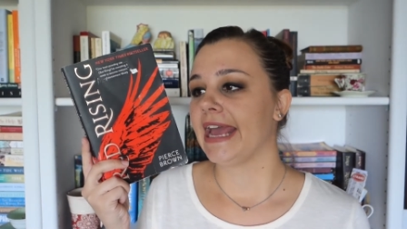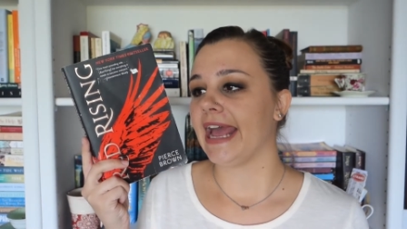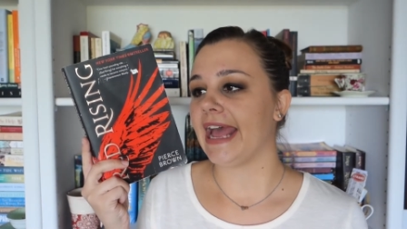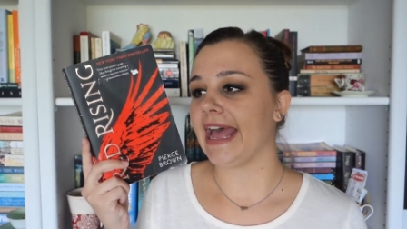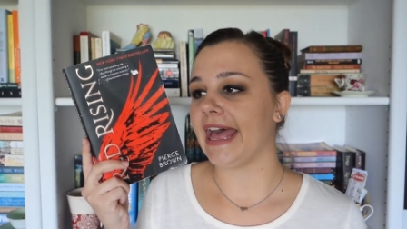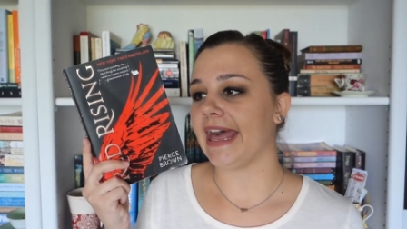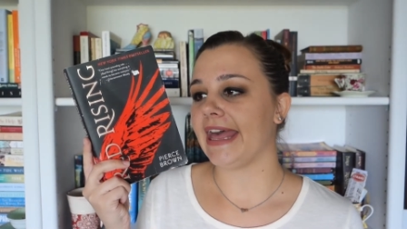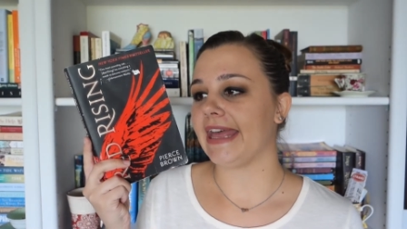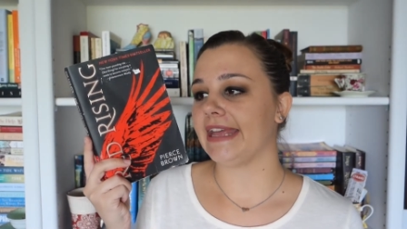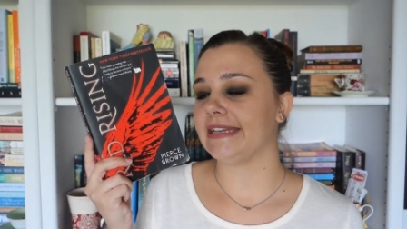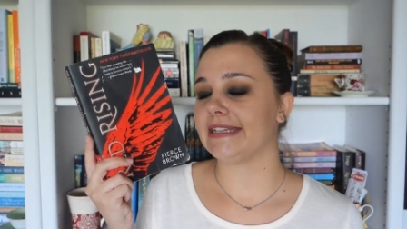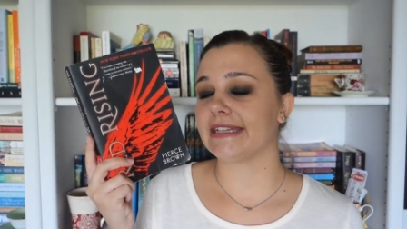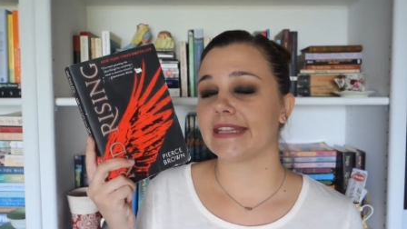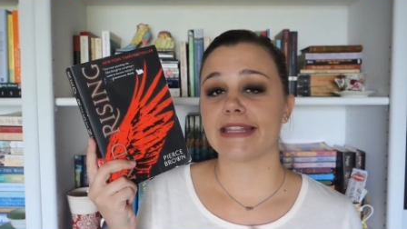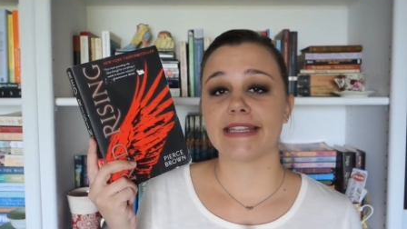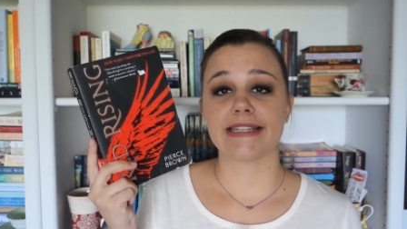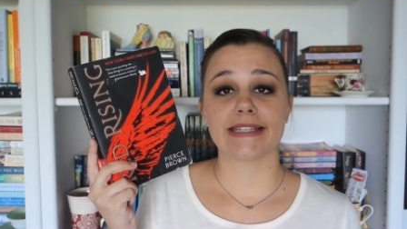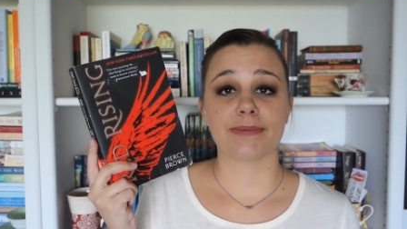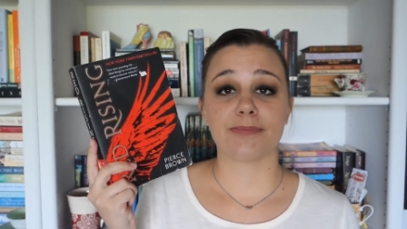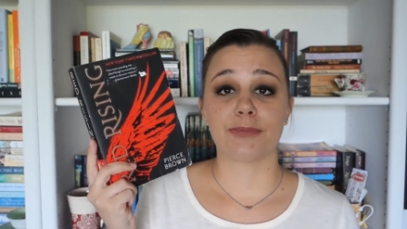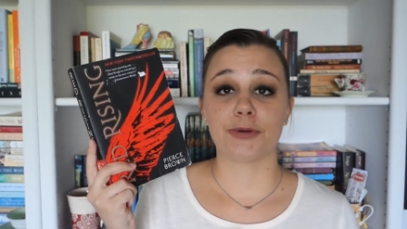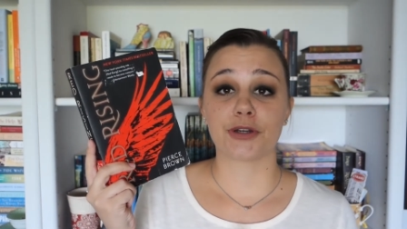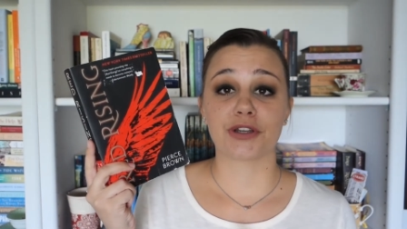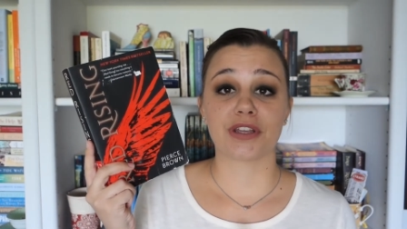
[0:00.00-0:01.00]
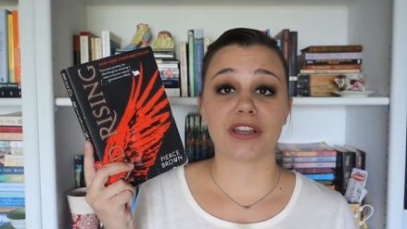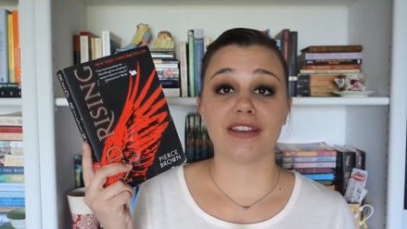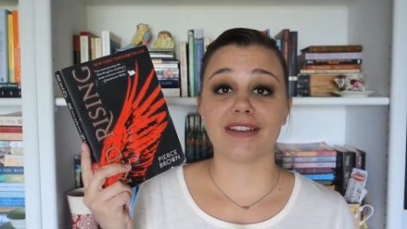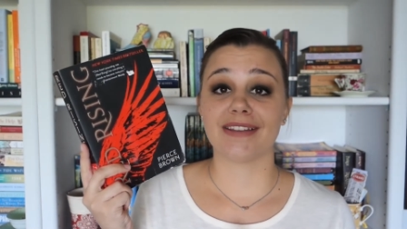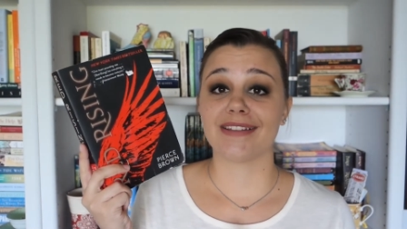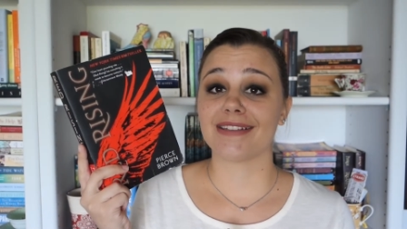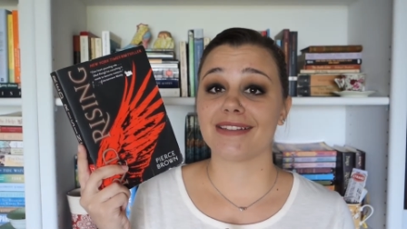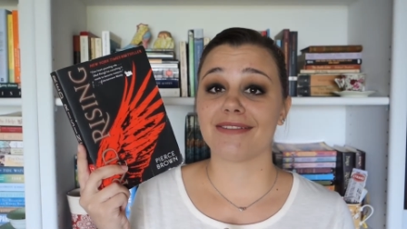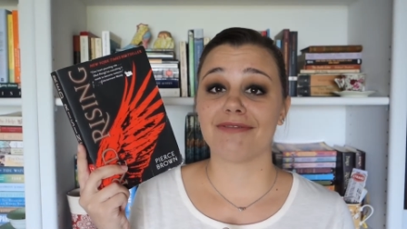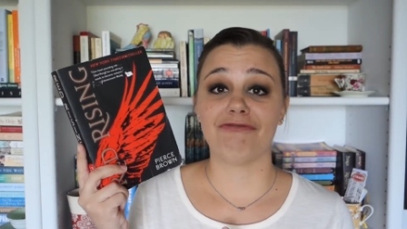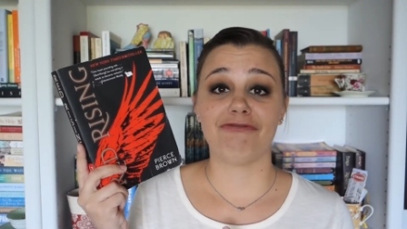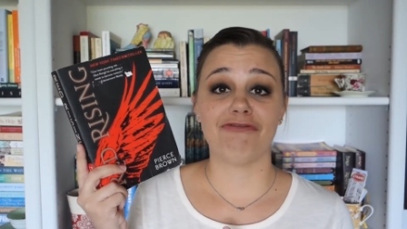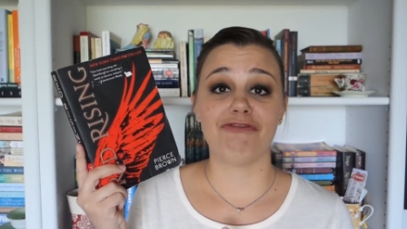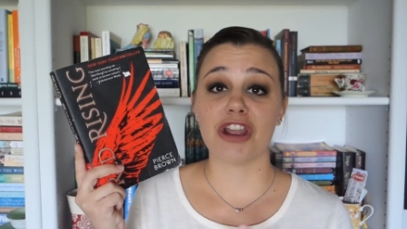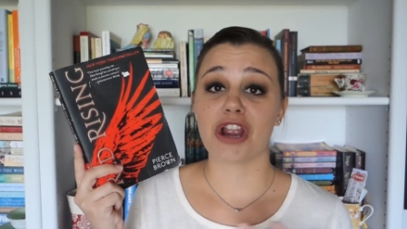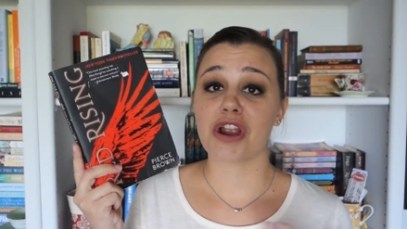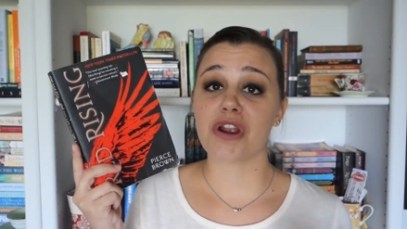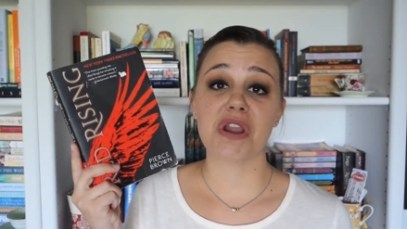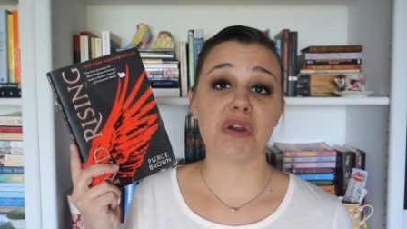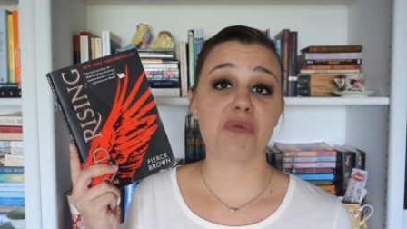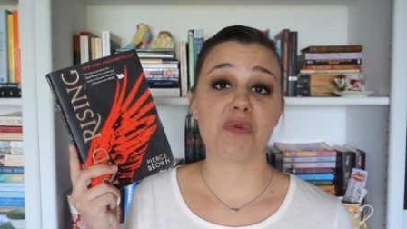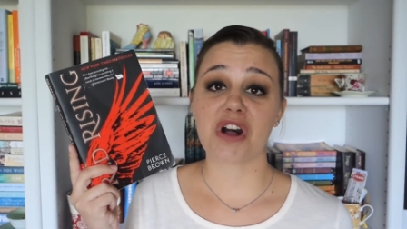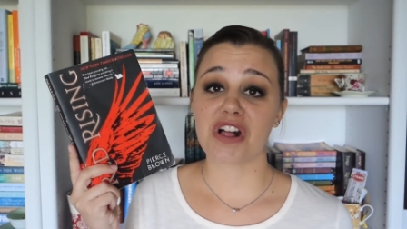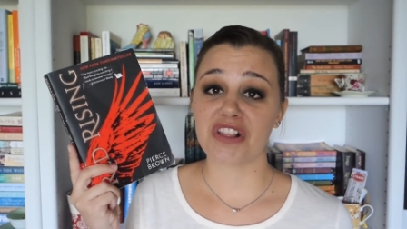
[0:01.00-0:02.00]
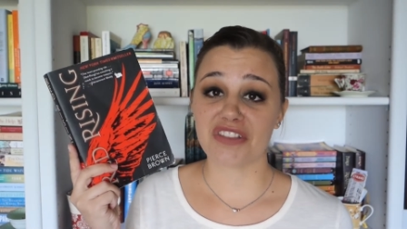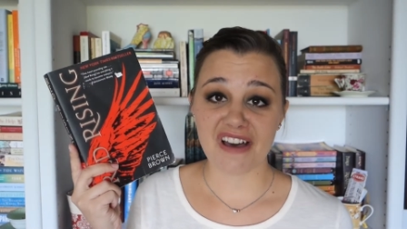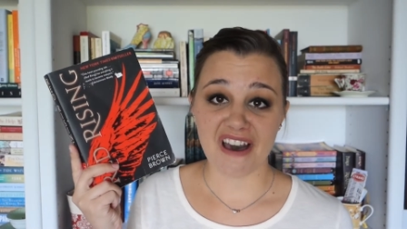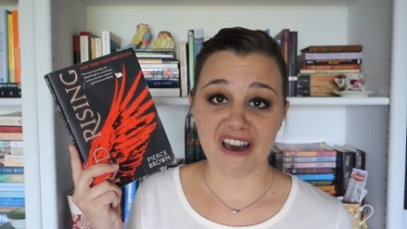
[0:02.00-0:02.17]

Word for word: and this book is very well